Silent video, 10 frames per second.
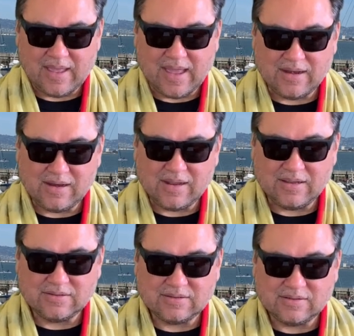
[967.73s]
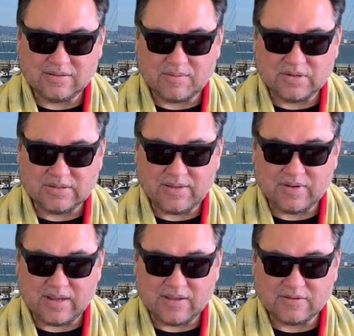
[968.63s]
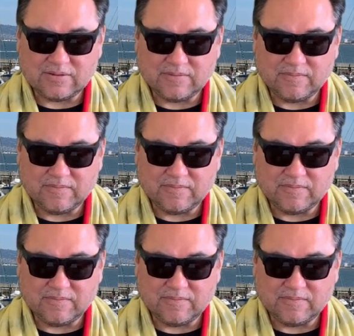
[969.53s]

And it is, number seven is